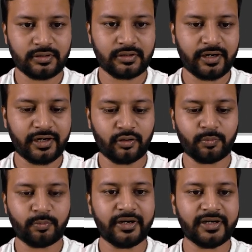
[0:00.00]
try to
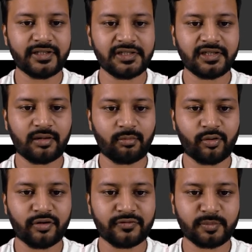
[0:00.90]
print this
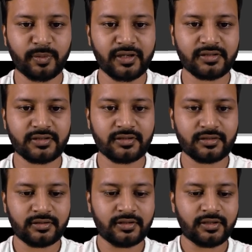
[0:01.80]
amount of space.
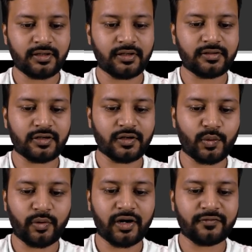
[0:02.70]
is required